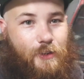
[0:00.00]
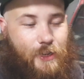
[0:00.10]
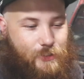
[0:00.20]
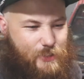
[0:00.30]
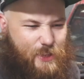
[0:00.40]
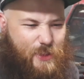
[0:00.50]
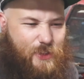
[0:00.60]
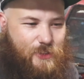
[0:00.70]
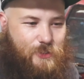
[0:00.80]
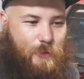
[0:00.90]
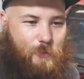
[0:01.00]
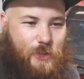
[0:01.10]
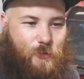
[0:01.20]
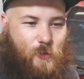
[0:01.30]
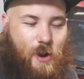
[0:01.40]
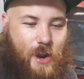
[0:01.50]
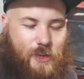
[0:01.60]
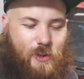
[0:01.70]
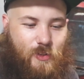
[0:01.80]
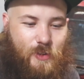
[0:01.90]
I think some people got the wrong
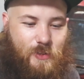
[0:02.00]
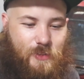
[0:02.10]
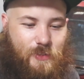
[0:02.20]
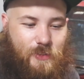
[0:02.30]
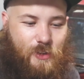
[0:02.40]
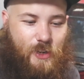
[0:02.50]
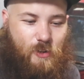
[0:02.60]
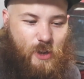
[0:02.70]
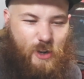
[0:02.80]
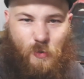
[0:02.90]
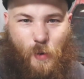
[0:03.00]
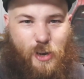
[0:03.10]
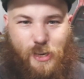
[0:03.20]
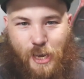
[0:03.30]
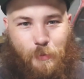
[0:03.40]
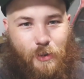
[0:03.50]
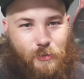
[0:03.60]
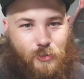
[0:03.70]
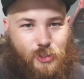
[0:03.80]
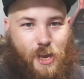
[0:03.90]
idea, and they're like, I don't know why you're camping out in
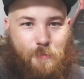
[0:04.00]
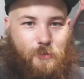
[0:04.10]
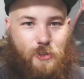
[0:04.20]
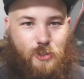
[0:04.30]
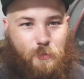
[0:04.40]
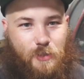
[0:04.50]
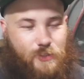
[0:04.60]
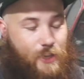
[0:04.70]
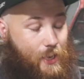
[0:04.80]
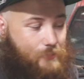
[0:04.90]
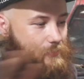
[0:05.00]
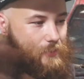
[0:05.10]
your shop. You could just be inside.